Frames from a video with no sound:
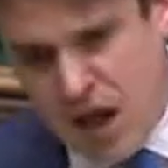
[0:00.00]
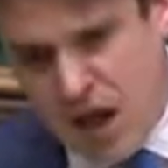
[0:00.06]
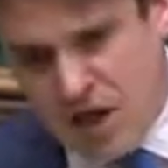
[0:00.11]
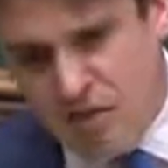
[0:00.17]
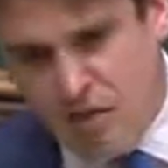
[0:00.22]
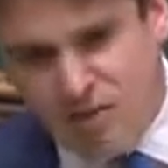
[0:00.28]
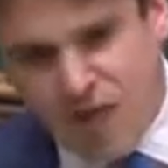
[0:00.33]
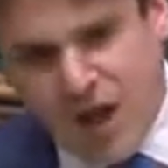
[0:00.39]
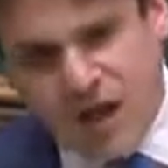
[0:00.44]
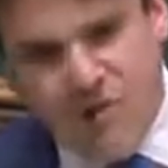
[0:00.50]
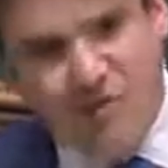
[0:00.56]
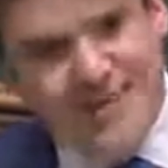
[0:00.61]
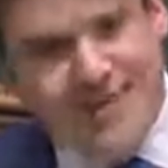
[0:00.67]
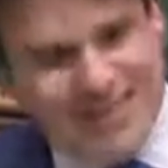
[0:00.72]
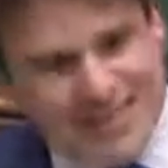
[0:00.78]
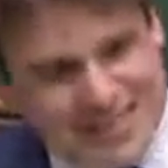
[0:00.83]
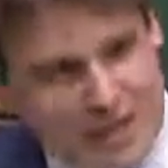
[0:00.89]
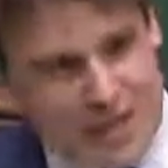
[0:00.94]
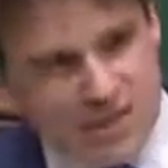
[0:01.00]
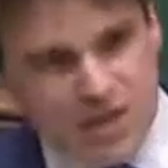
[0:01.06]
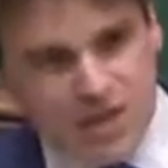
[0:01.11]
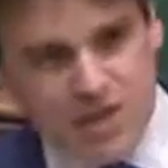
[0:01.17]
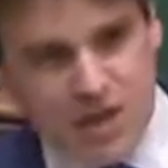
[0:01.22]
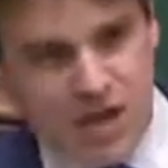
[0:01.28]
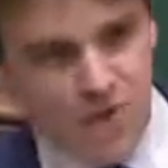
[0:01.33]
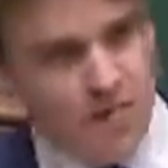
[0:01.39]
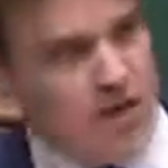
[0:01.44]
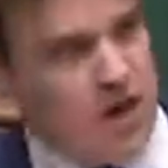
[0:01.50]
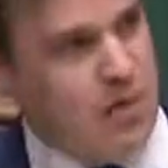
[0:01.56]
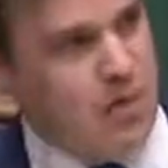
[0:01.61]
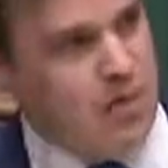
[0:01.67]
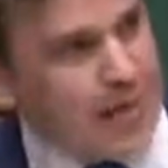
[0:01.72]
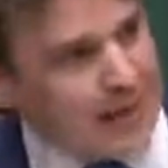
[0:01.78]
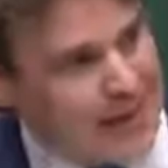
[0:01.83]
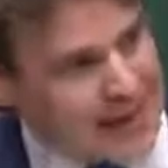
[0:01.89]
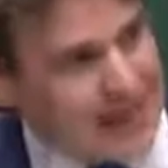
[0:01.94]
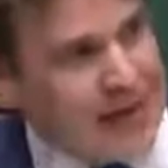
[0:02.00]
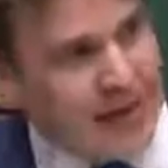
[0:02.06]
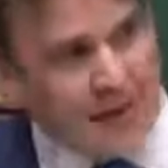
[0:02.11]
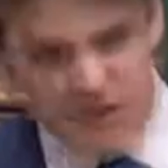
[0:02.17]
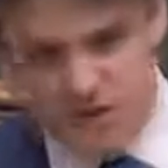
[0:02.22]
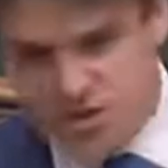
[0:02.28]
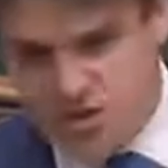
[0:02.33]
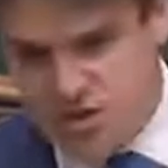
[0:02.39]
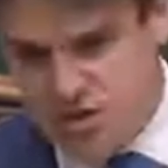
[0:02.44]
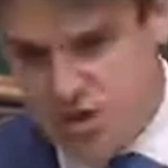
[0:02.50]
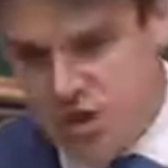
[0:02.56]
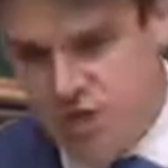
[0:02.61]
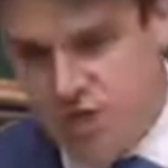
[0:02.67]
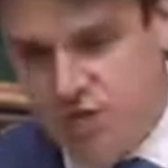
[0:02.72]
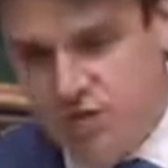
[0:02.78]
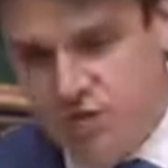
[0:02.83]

and the fact that it does seem, in many cases,